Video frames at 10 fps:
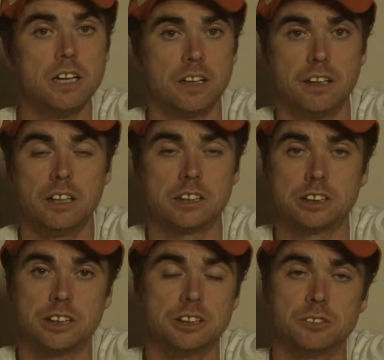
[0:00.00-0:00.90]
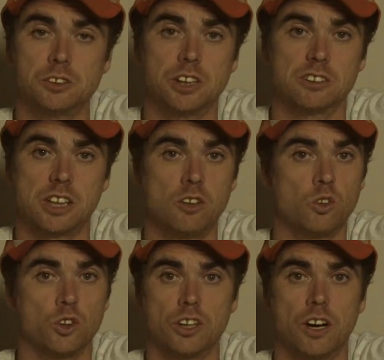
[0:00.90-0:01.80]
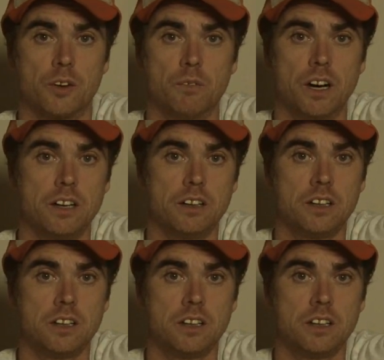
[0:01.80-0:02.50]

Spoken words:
And they'll excuse themselves. They don't want to talk about it.